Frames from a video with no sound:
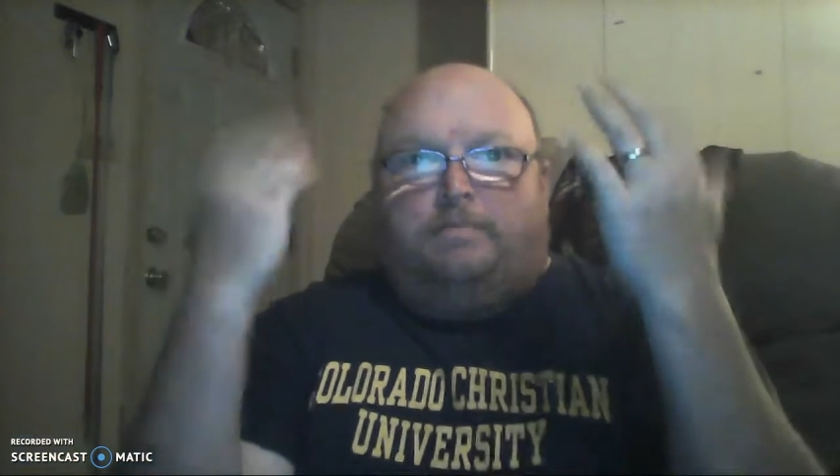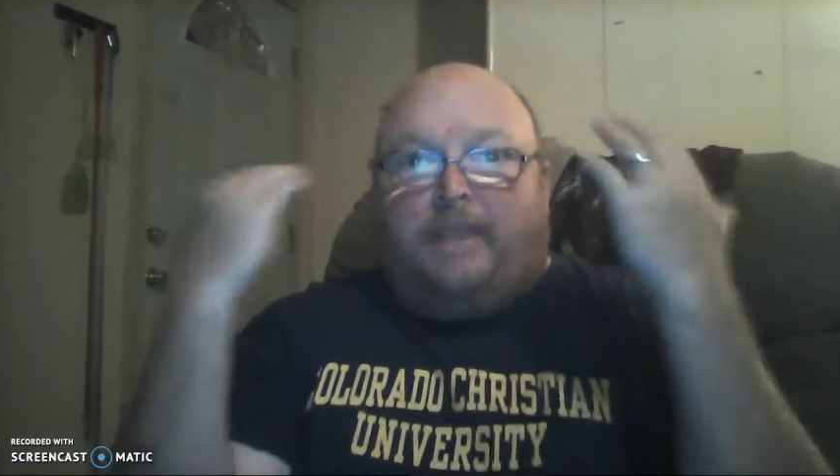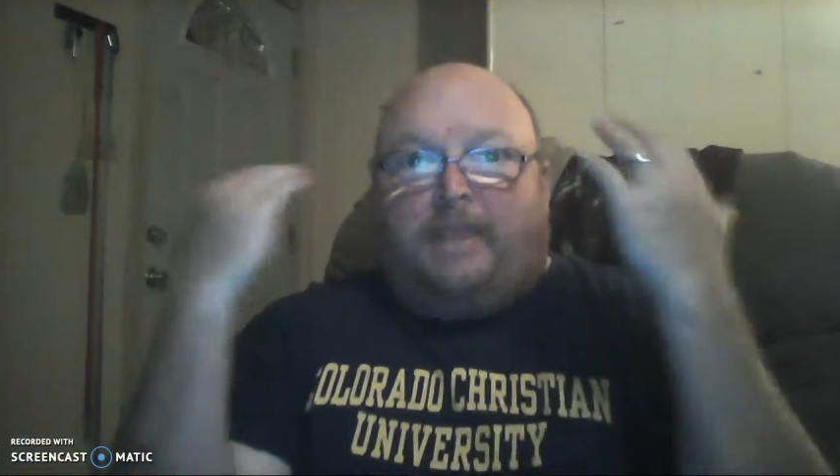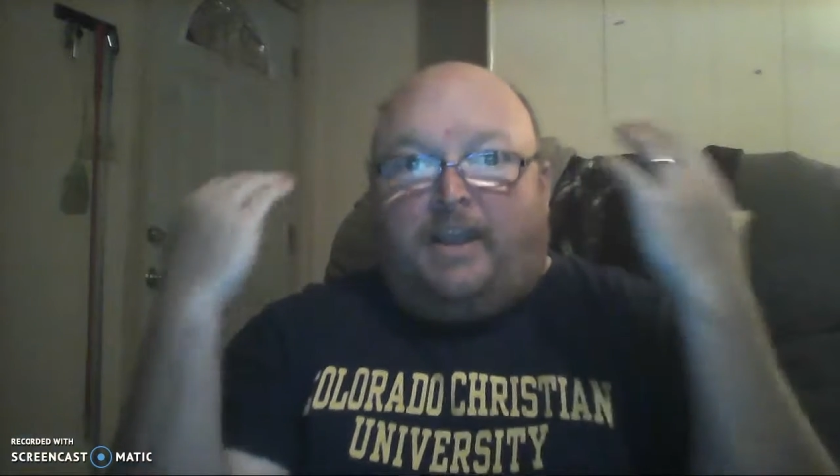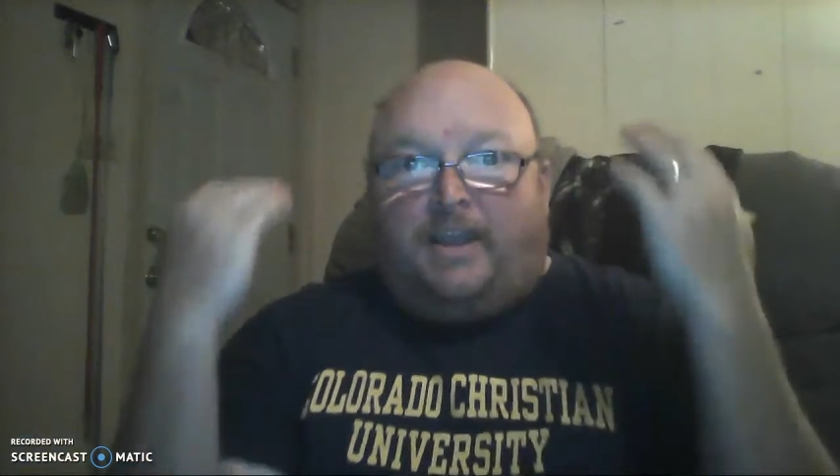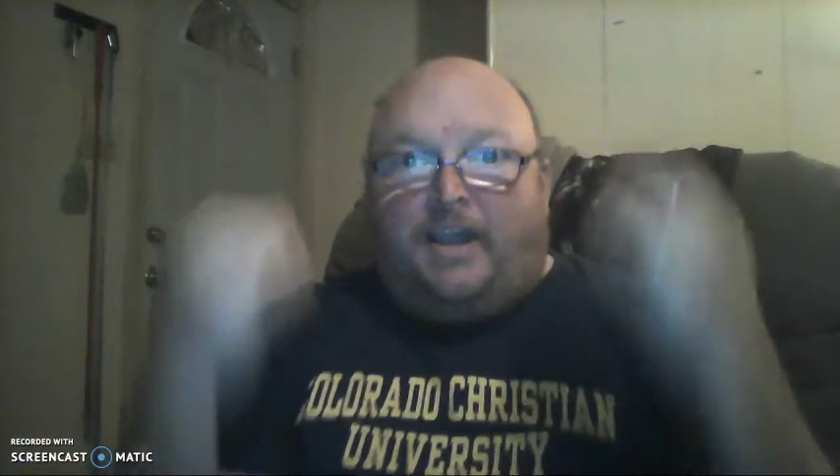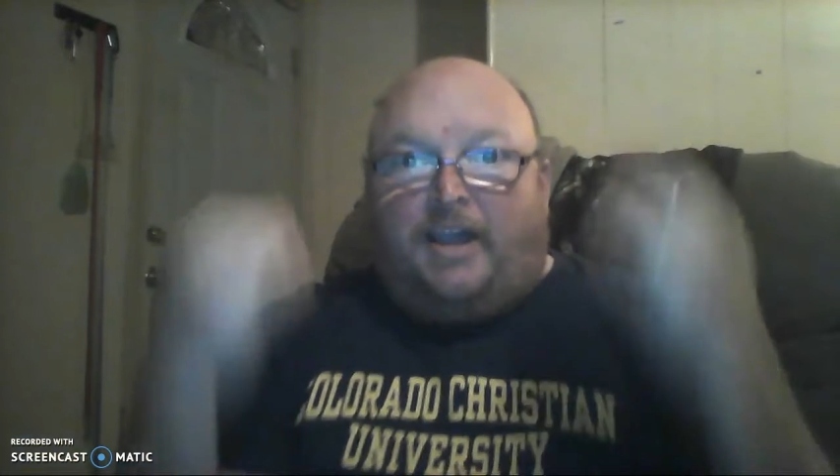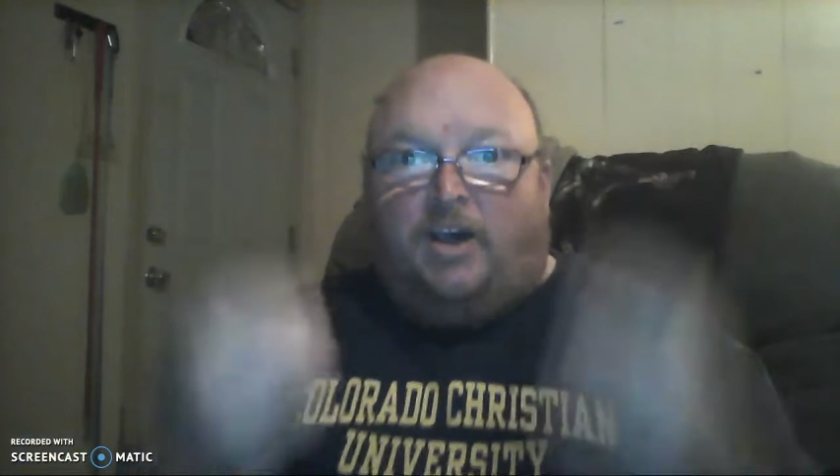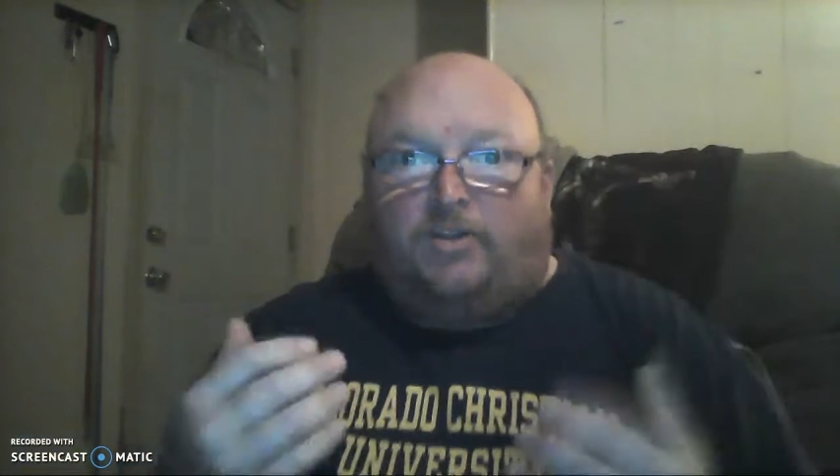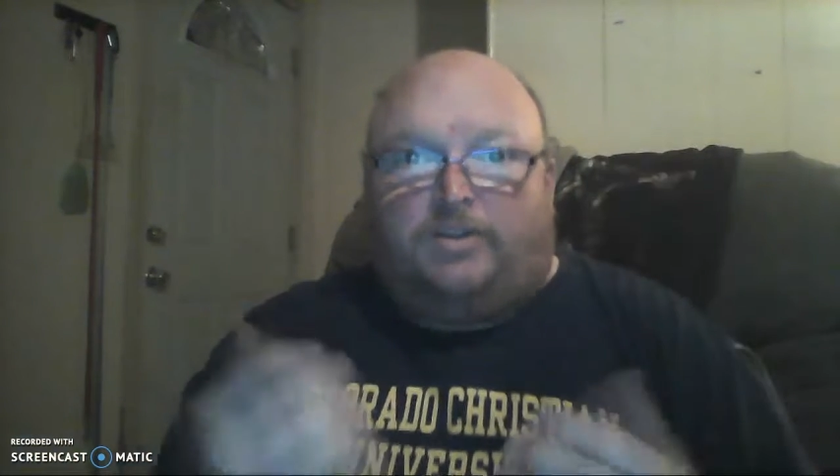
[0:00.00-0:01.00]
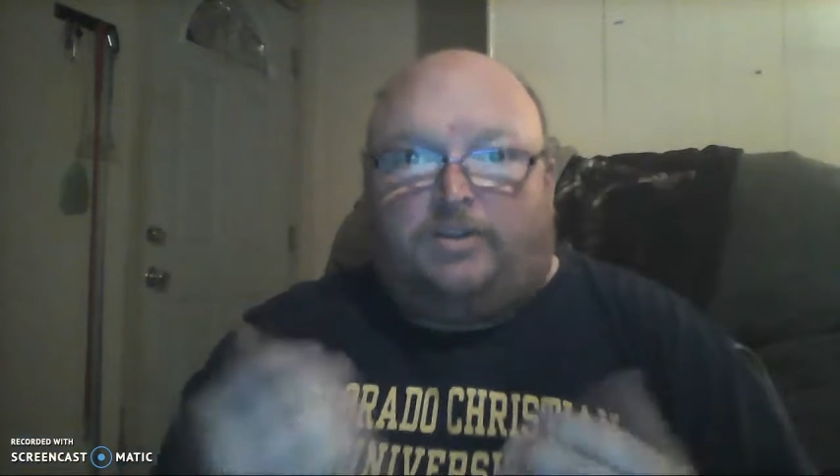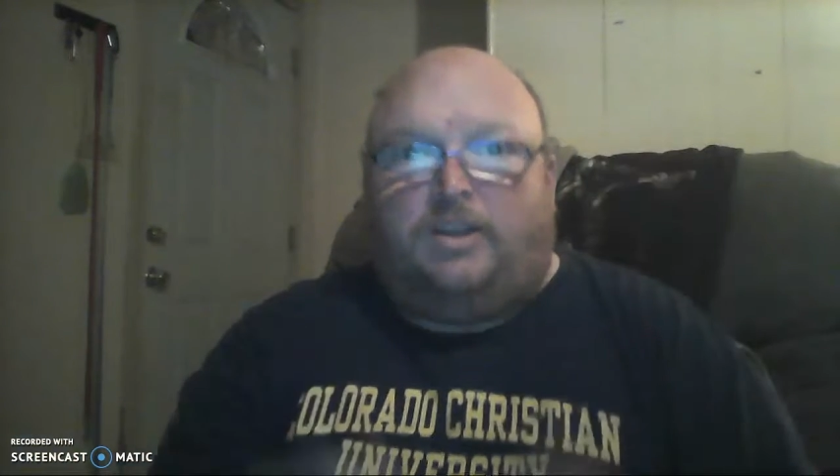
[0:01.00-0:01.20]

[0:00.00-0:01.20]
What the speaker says: pan out.